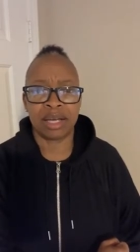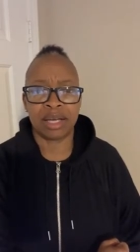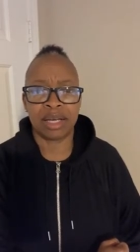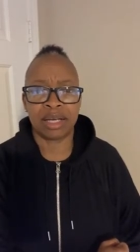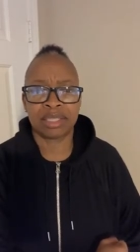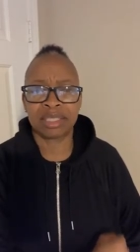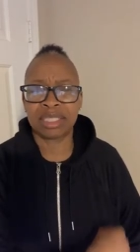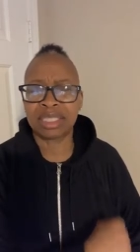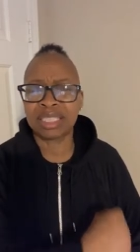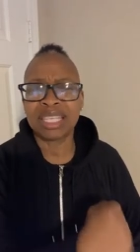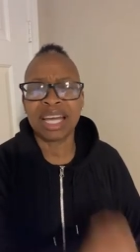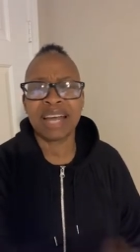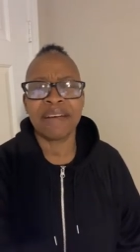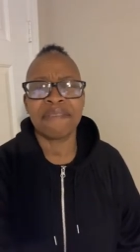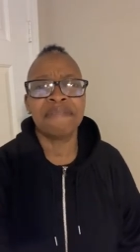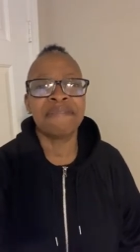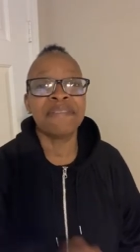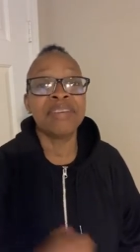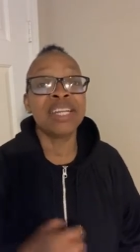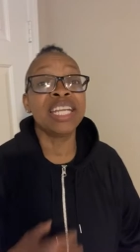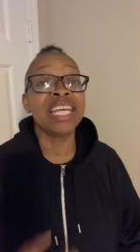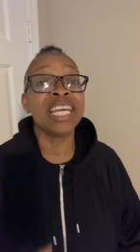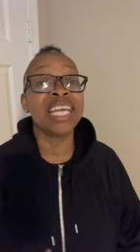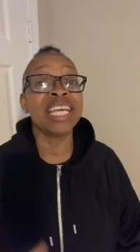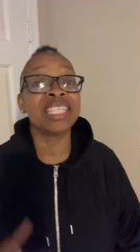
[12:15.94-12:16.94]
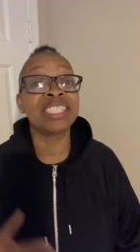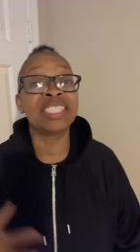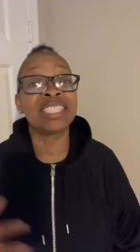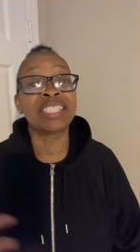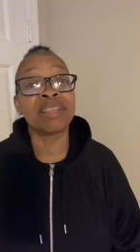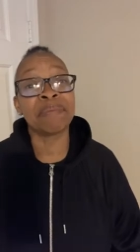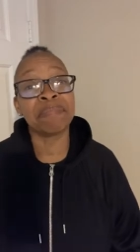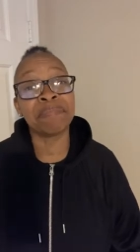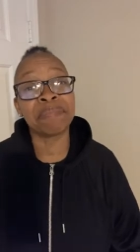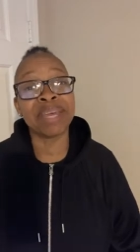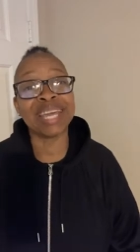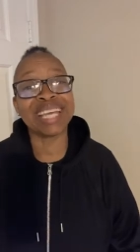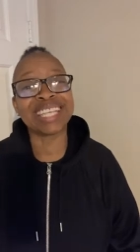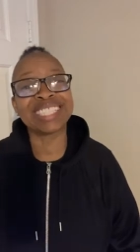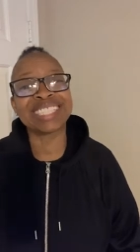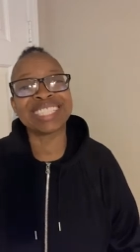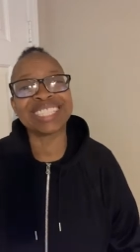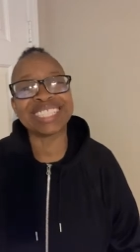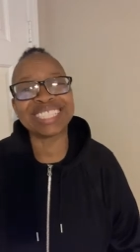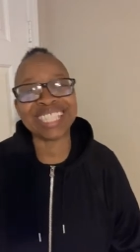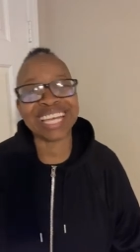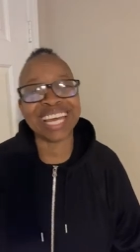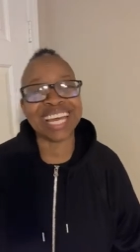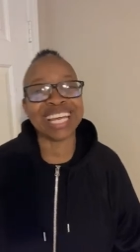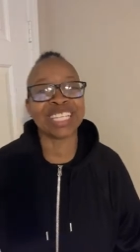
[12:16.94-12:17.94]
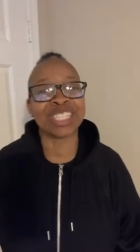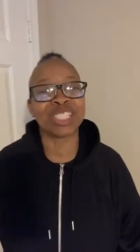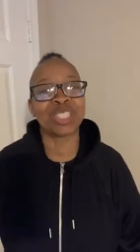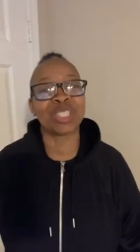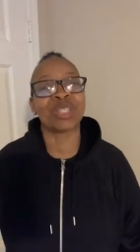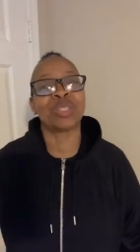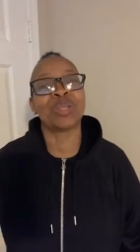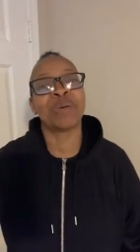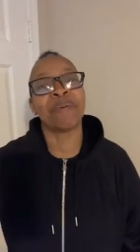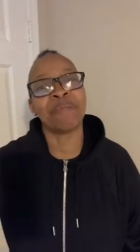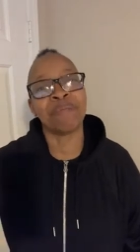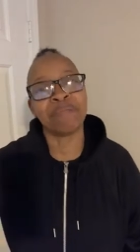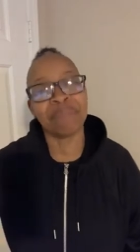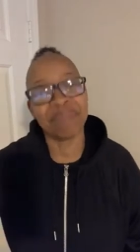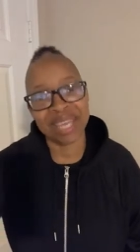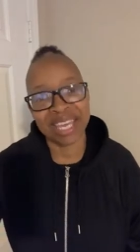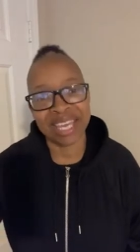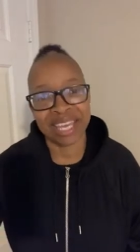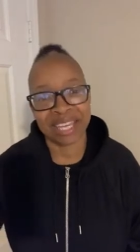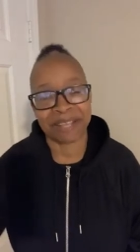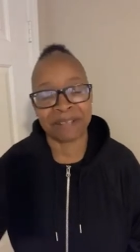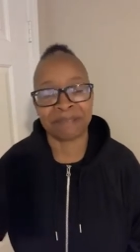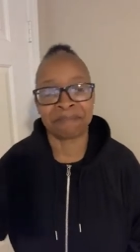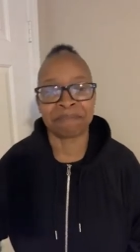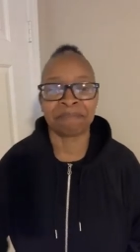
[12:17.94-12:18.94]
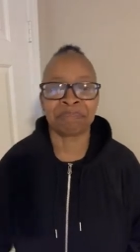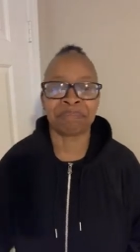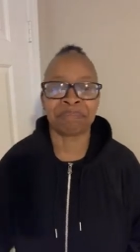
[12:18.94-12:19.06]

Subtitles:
Stuff needs to make sense to me.